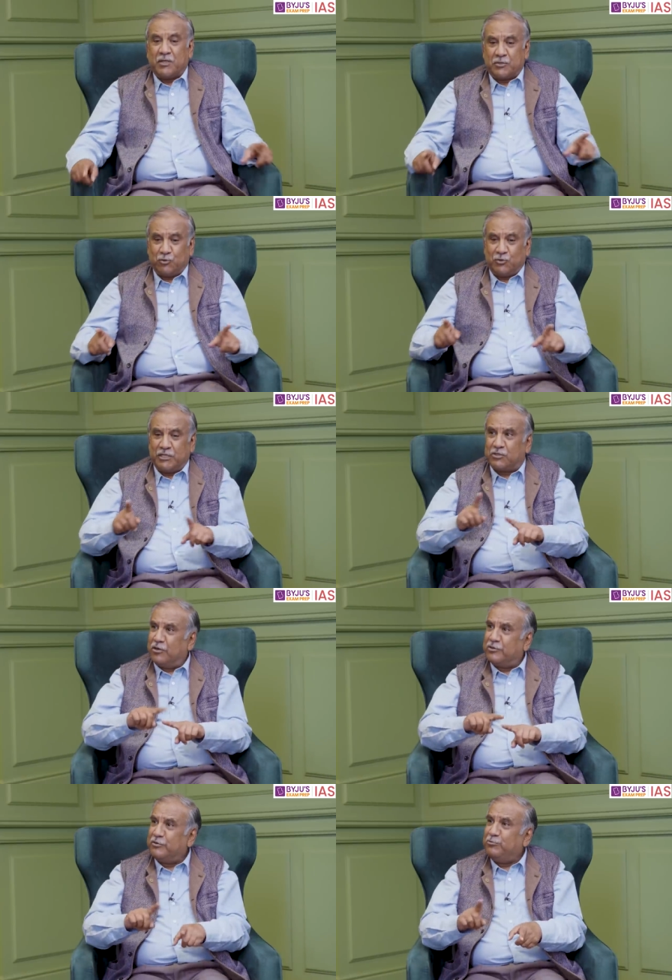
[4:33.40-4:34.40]
So the
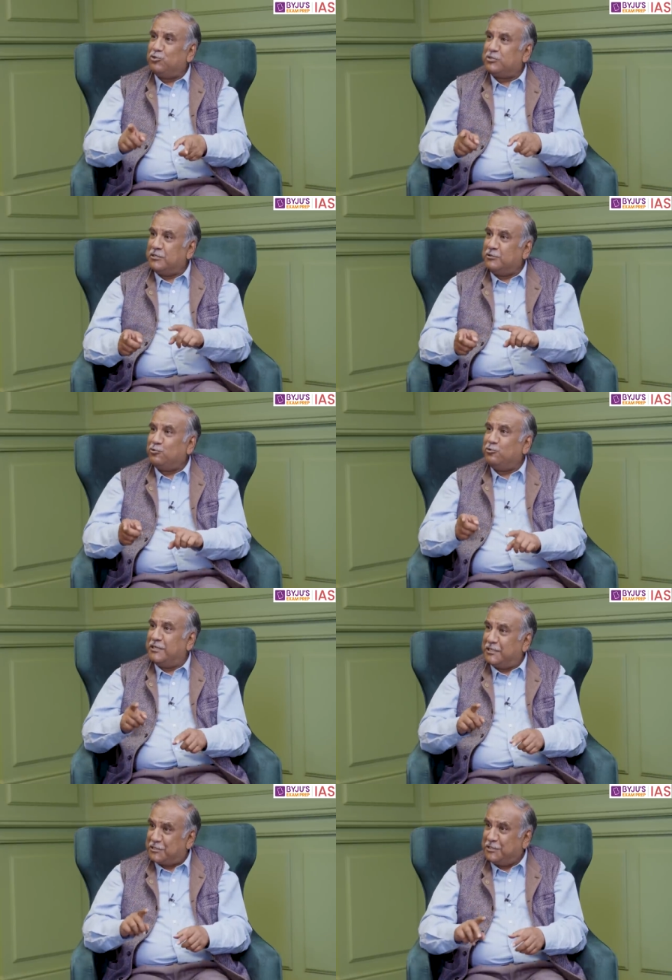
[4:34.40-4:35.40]
contribution to
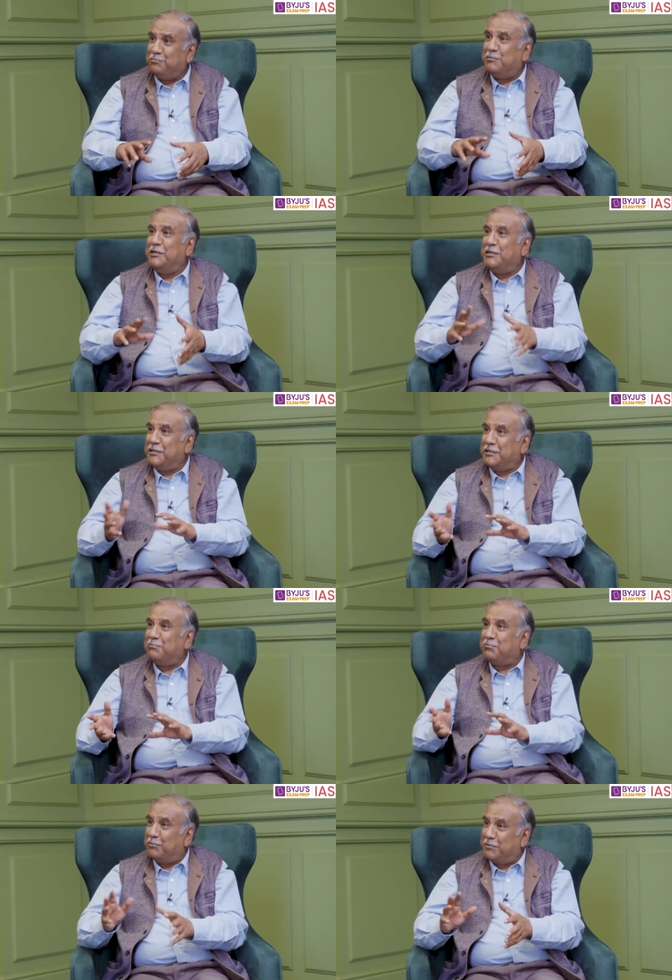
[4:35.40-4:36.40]
nation building
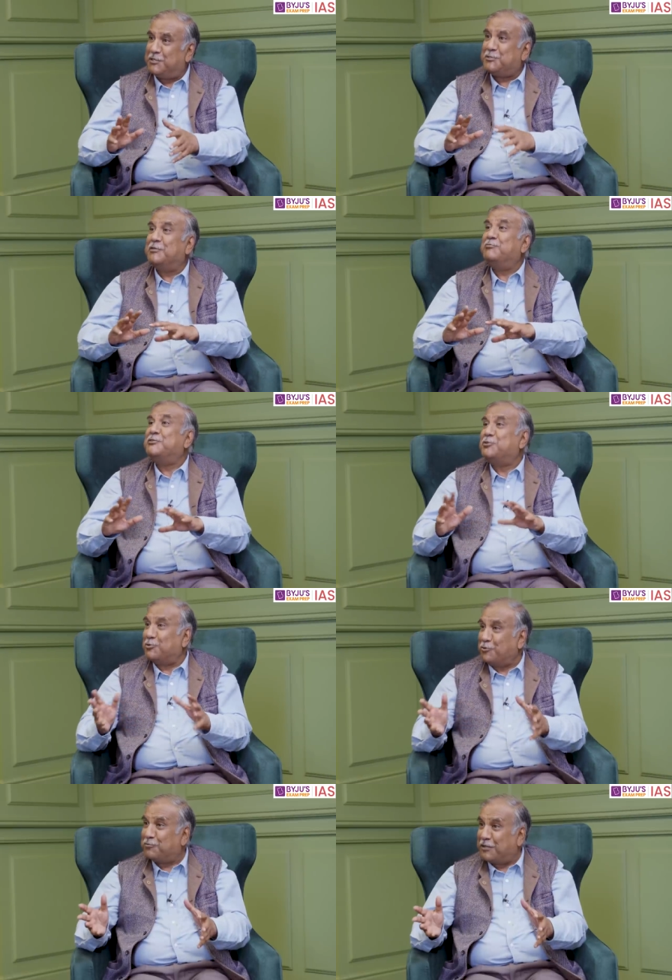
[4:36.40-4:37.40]
and public service
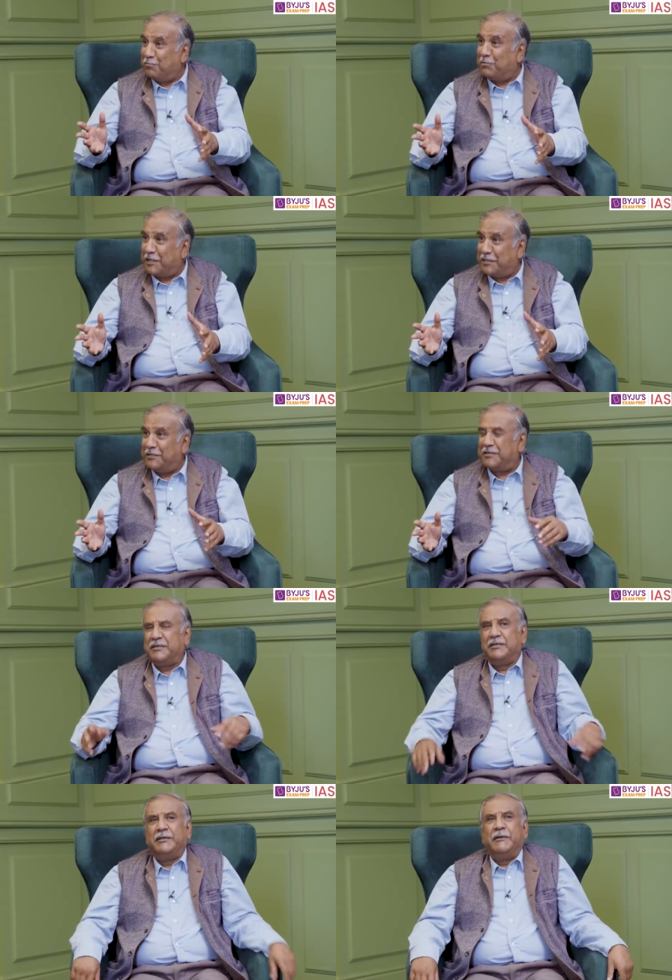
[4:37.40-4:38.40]
sort of combined.
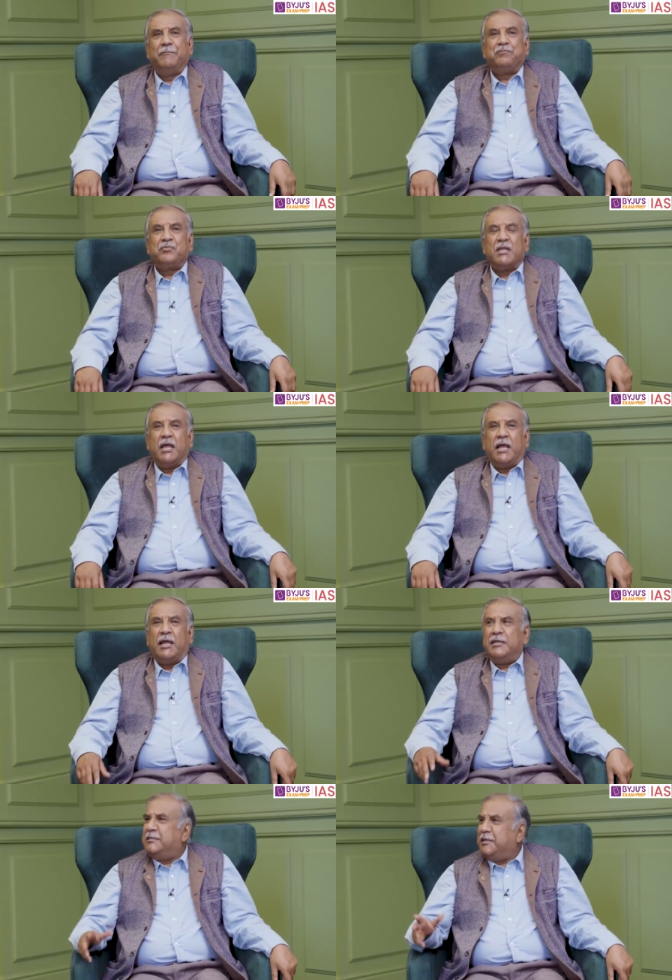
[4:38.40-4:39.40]
Mm-hmm.
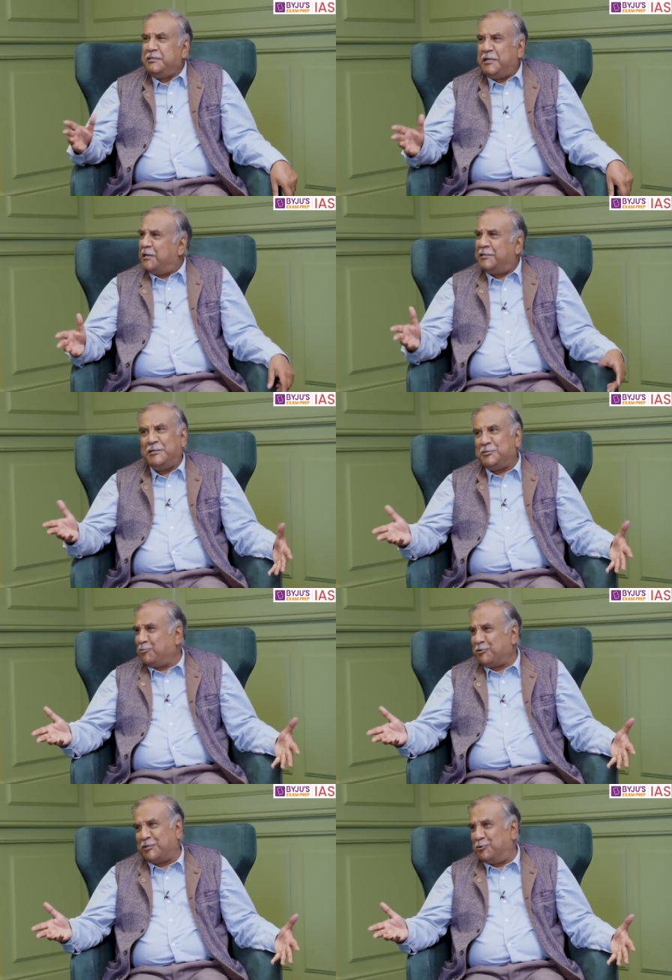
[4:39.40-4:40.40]
And then the IAS
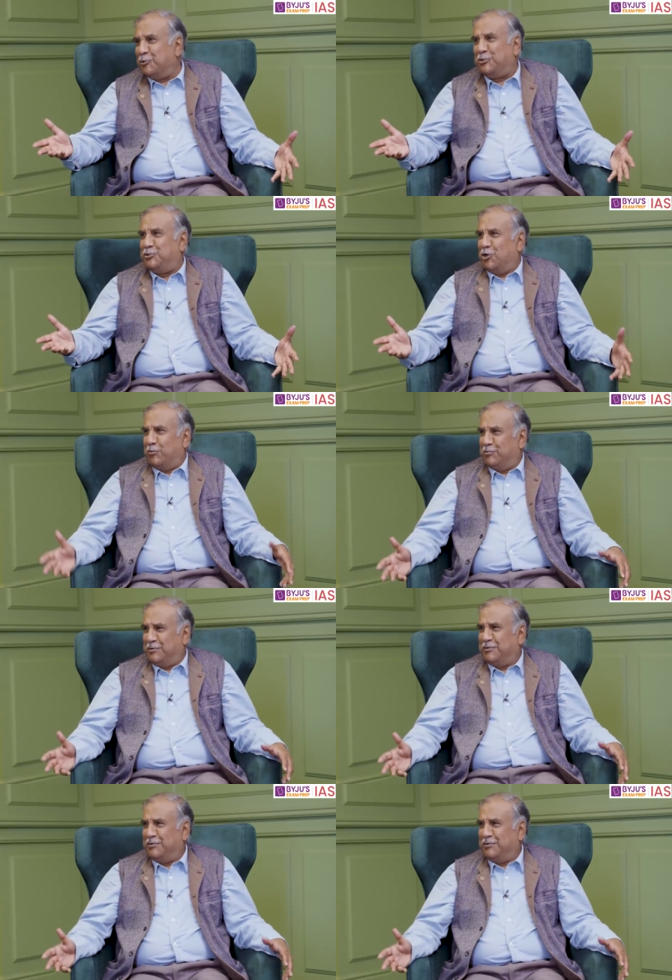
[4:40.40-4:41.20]
was a good job.